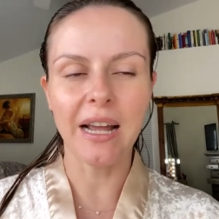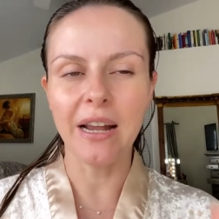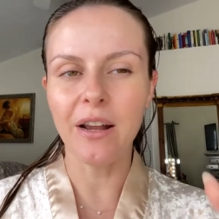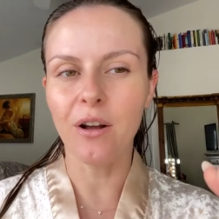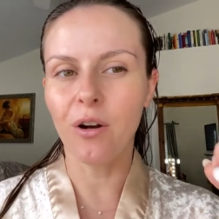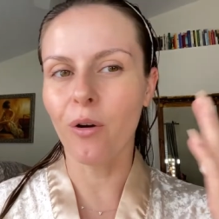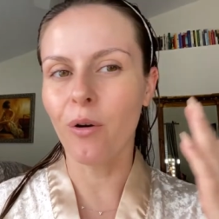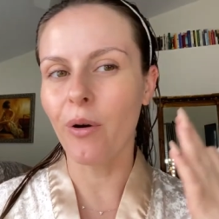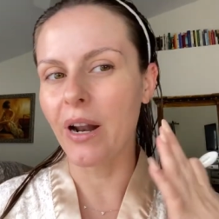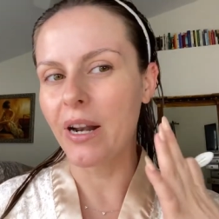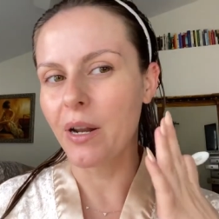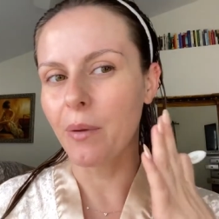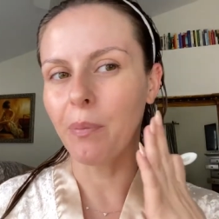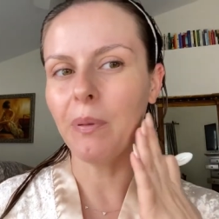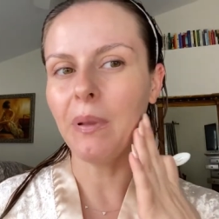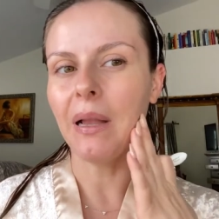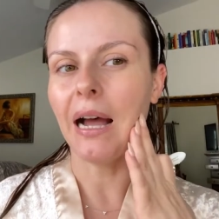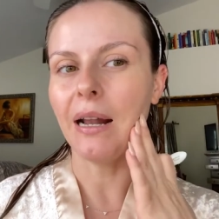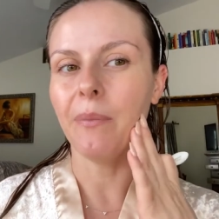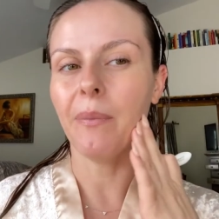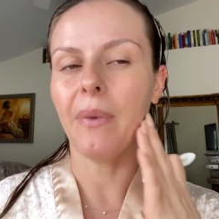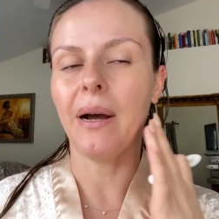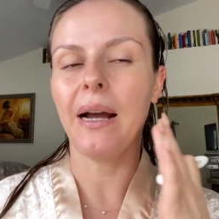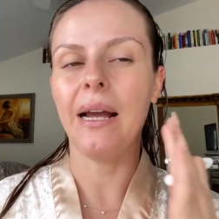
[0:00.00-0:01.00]
I already
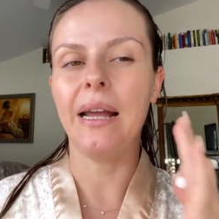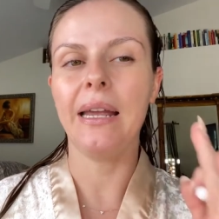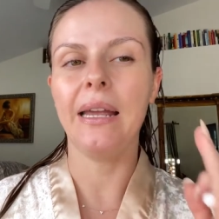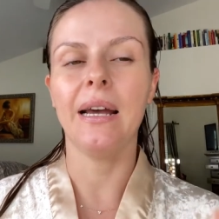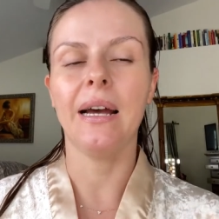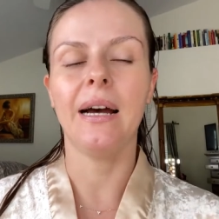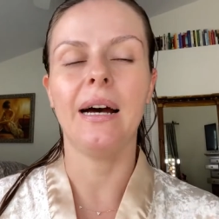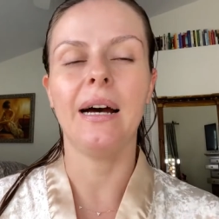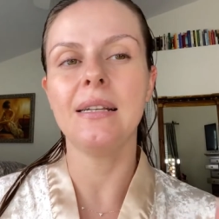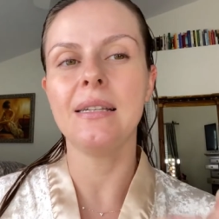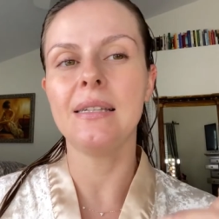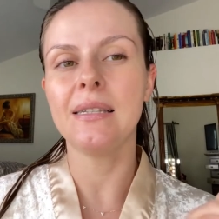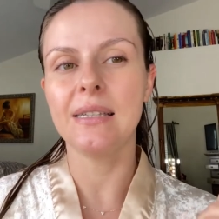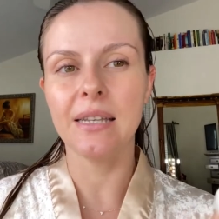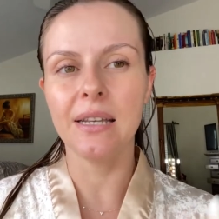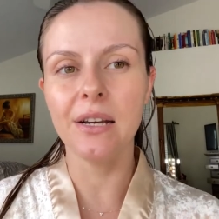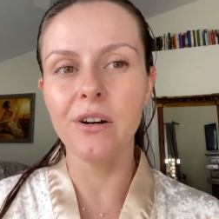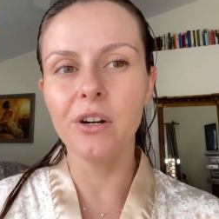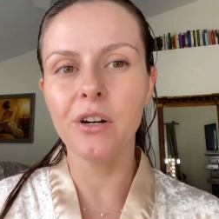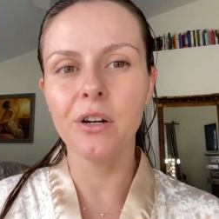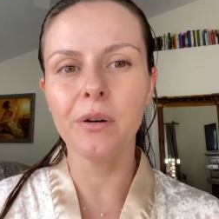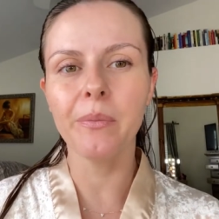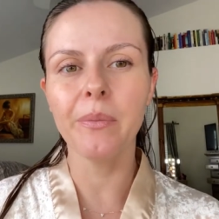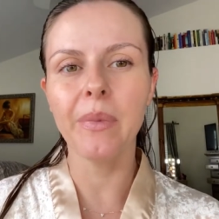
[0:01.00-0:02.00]
applied my uh,
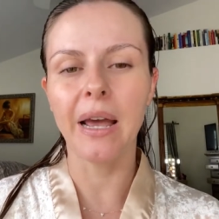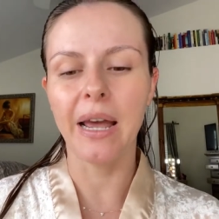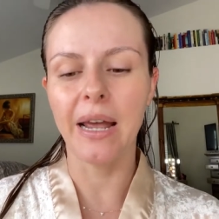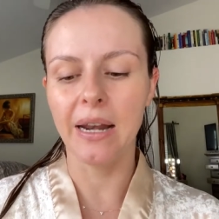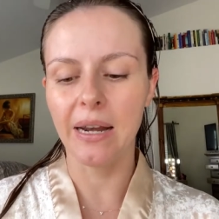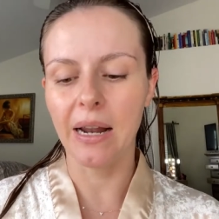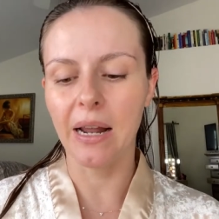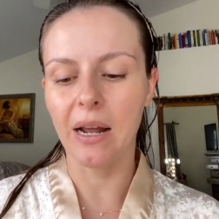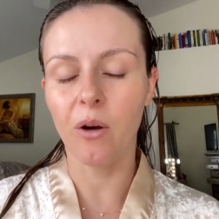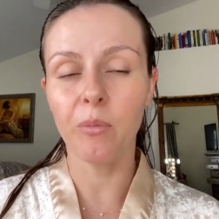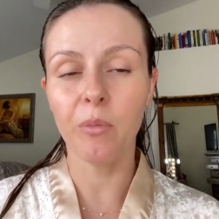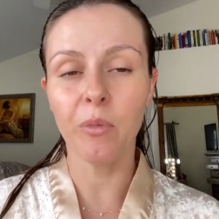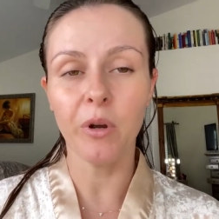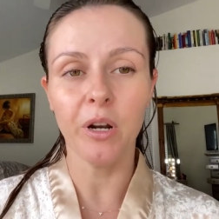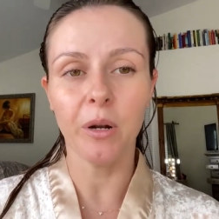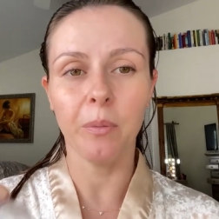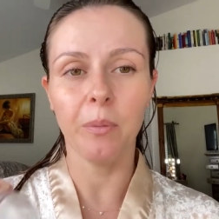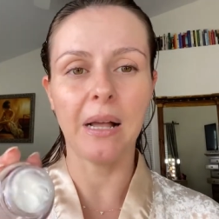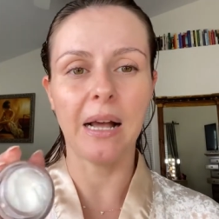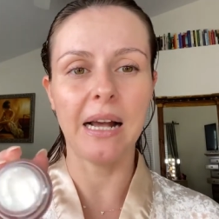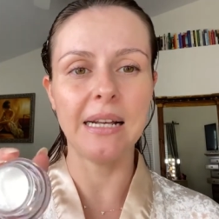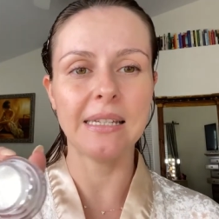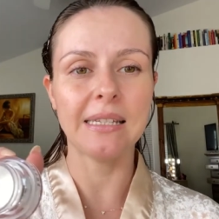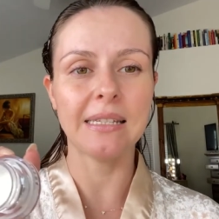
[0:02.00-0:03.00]
serum and now I'm gonna
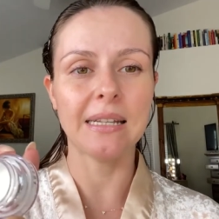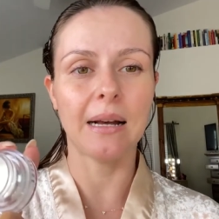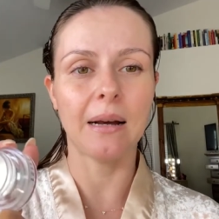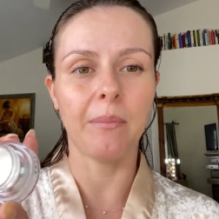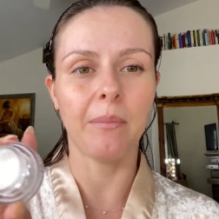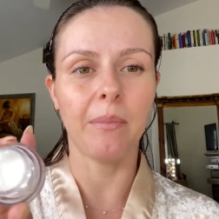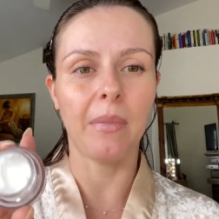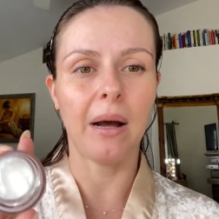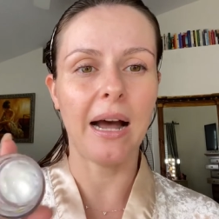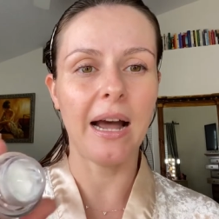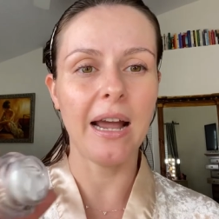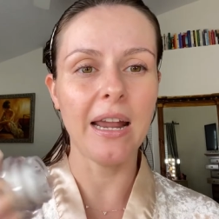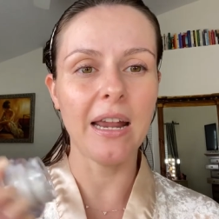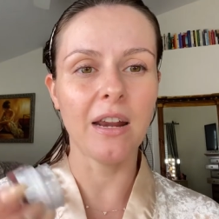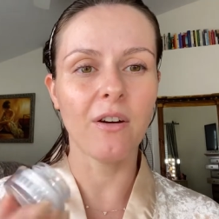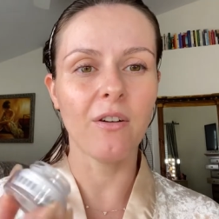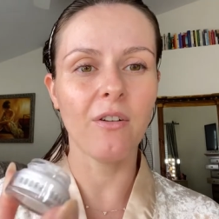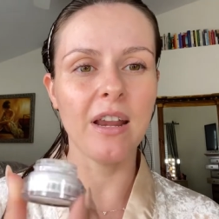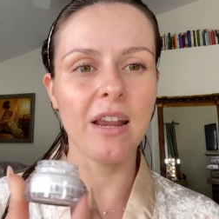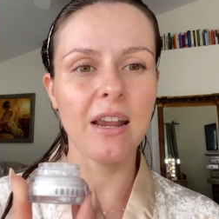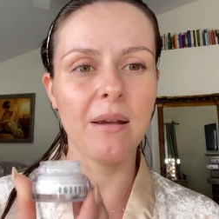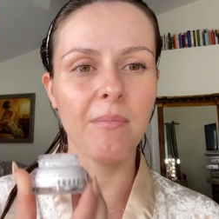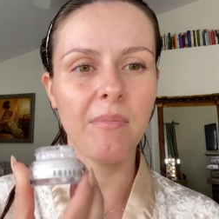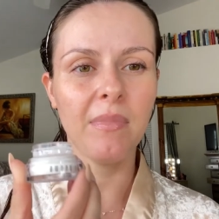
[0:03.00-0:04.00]
apply some eye
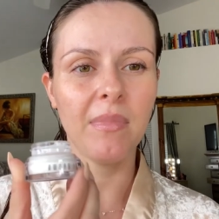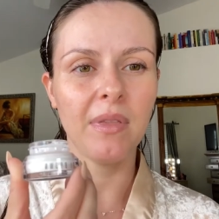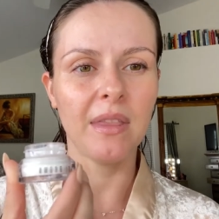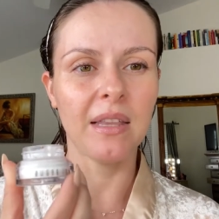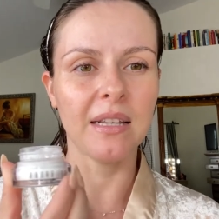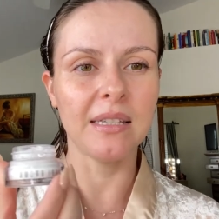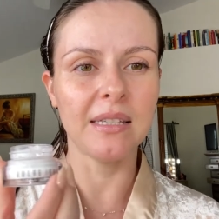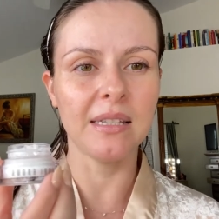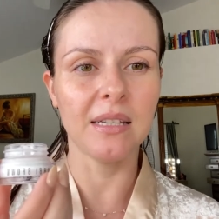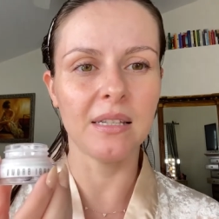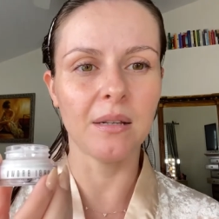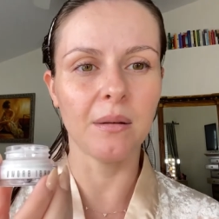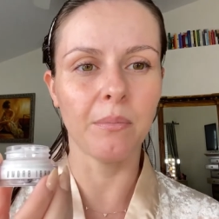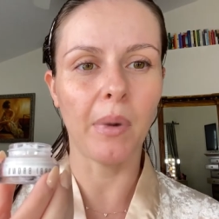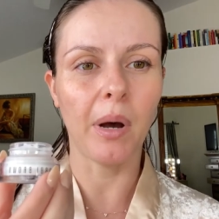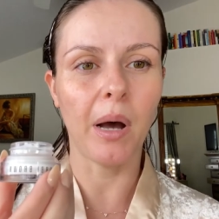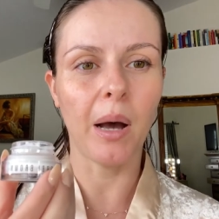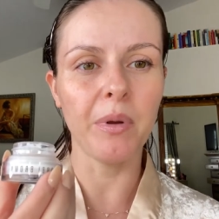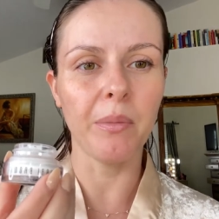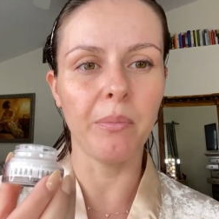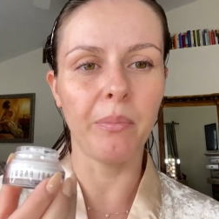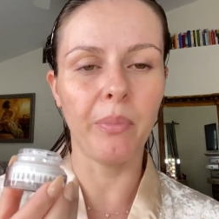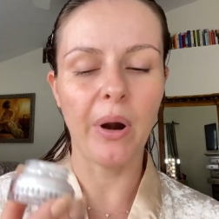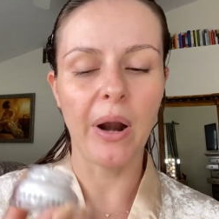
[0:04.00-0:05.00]
cream. This is a
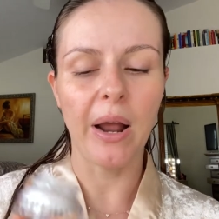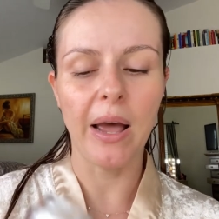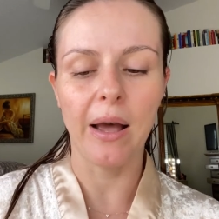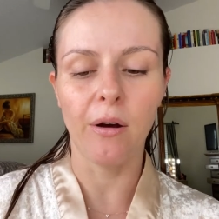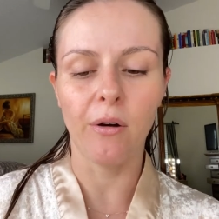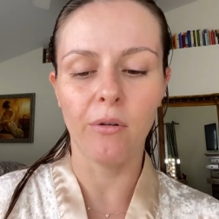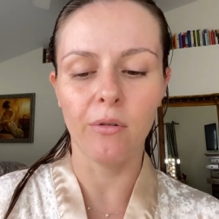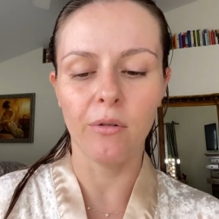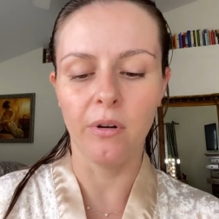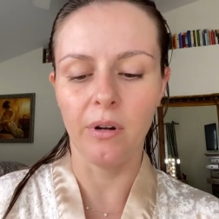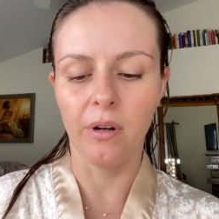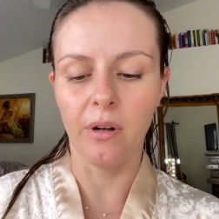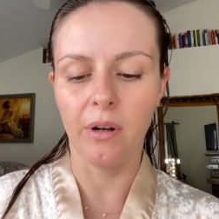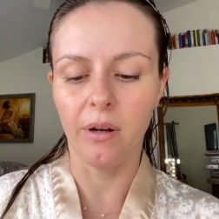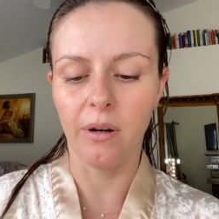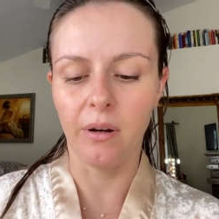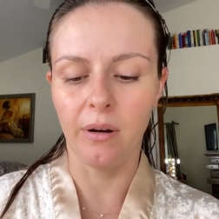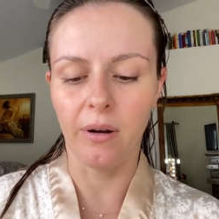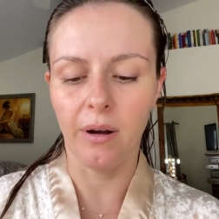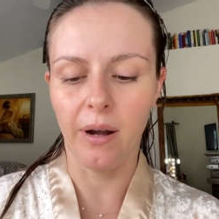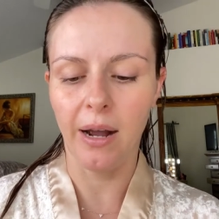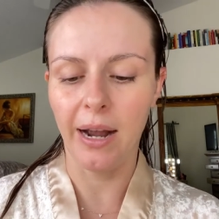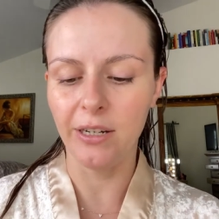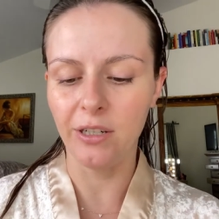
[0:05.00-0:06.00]
Bobbi Brown
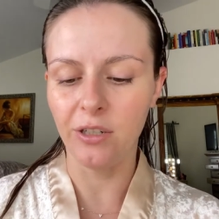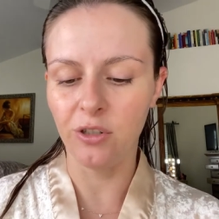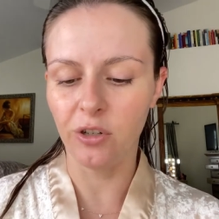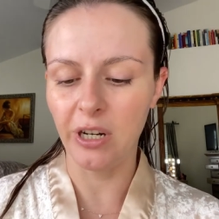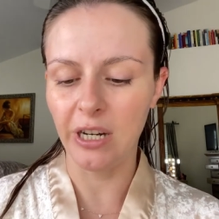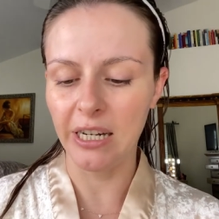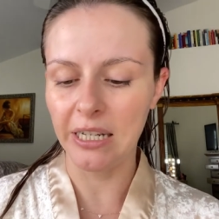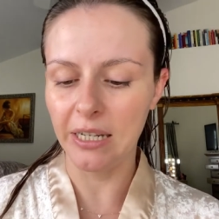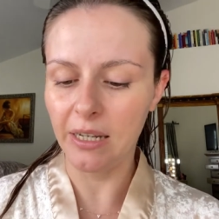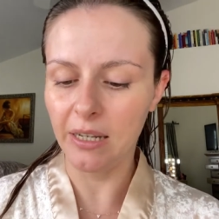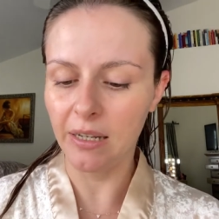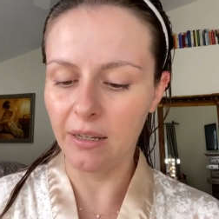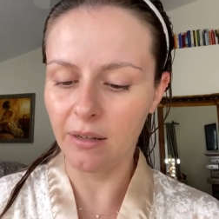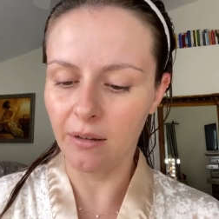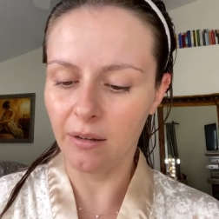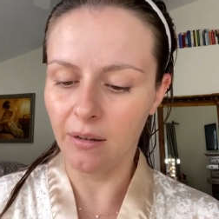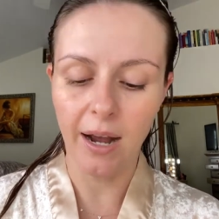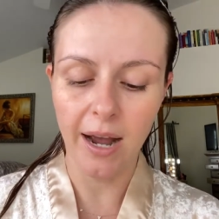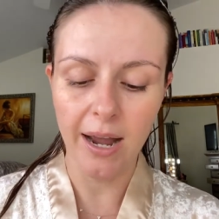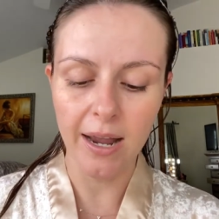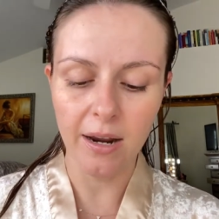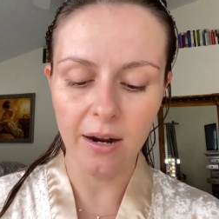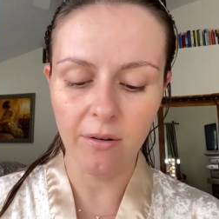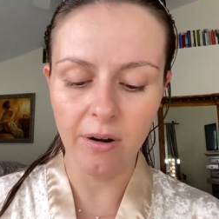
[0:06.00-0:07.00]
uh, hydrating
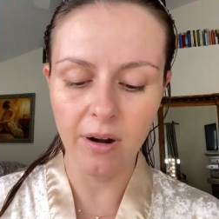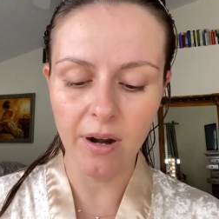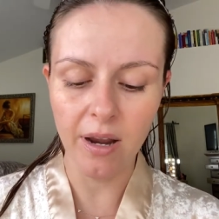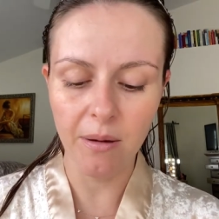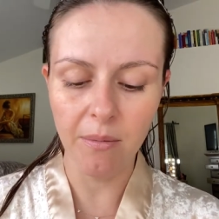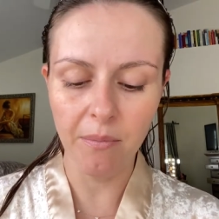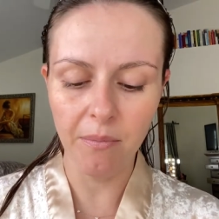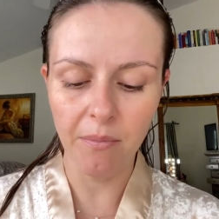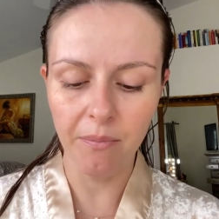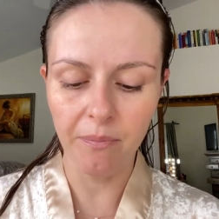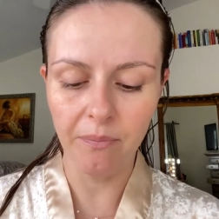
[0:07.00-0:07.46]
eye cream.